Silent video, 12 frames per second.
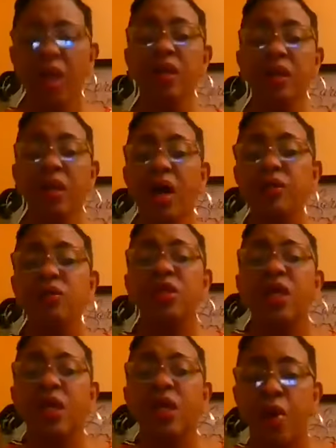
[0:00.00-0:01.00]
Another
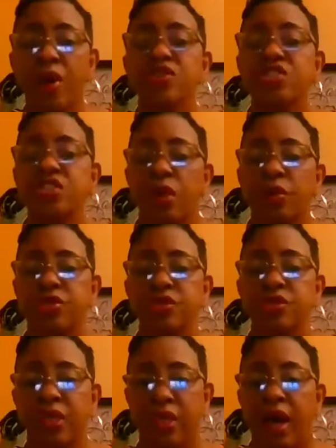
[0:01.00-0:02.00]
thing I want to share with
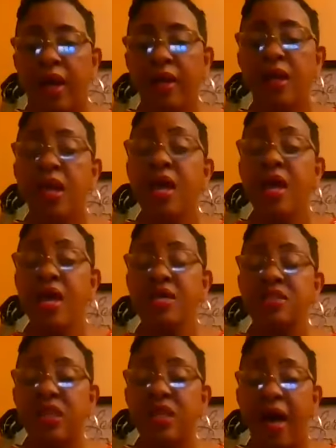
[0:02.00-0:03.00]
you tonight
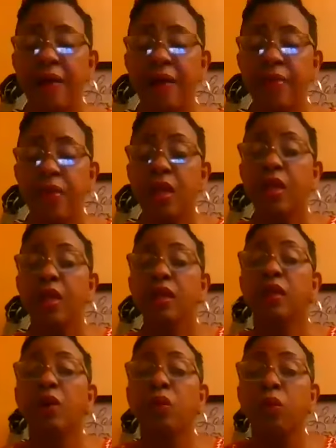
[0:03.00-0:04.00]
is that
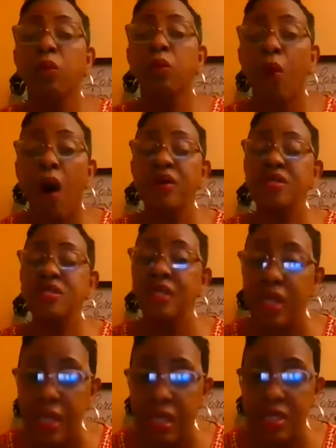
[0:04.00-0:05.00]
the walk
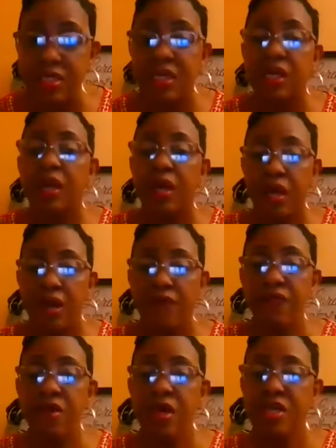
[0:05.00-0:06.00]
is easy
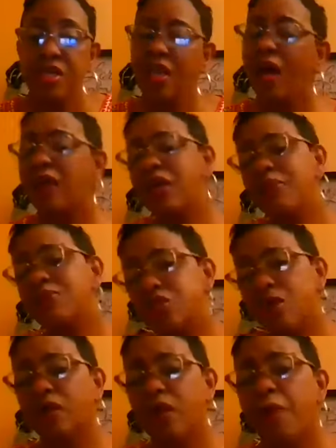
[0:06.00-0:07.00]
if, see, I keep
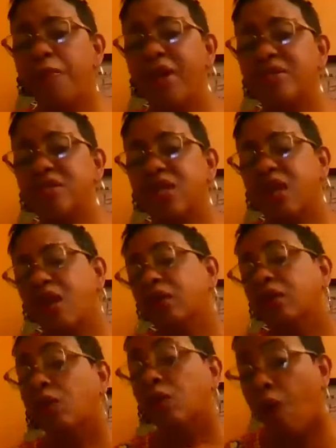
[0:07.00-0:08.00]
starting off by
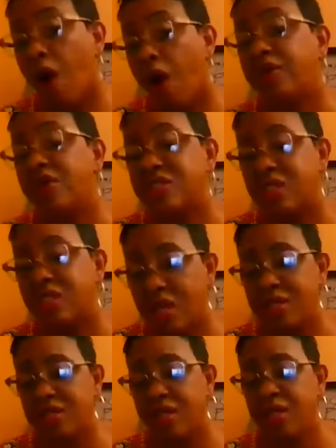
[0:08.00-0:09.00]
saying the walk is
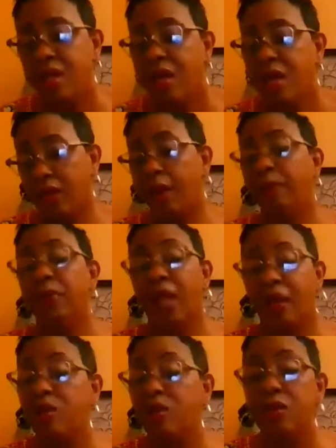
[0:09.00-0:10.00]
easy. And I'm
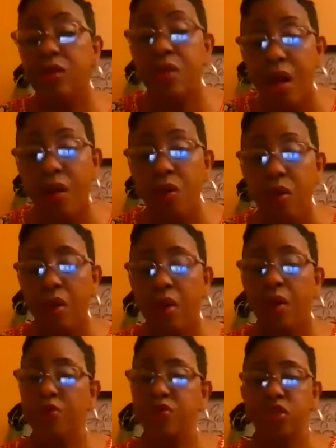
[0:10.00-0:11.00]
letting you know
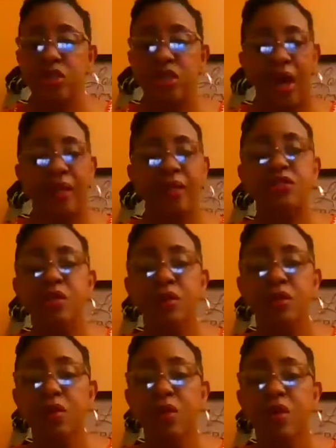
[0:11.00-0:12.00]
what you got to
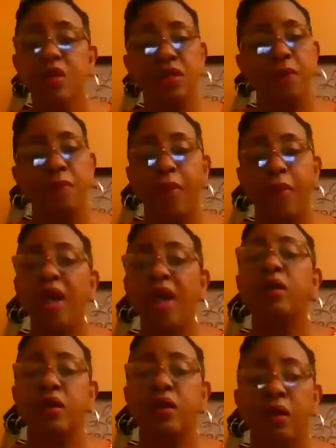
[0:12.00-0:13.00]
do to
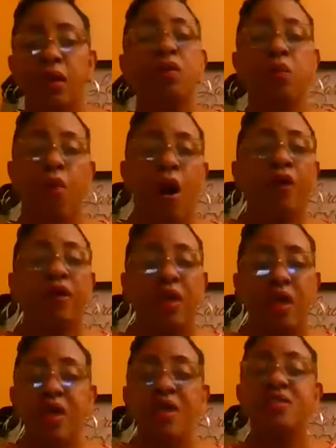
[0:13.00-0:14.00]
make your walk
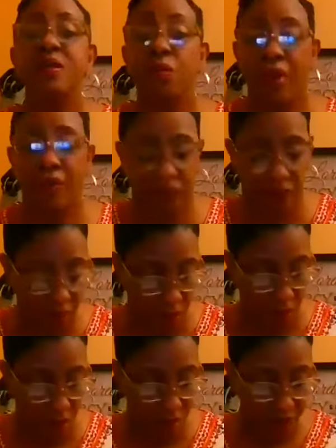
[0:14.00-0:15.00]
easy with the
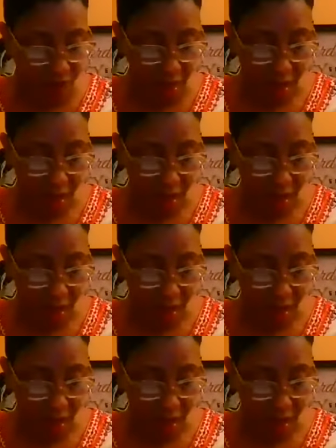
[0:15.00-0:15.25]
Lord.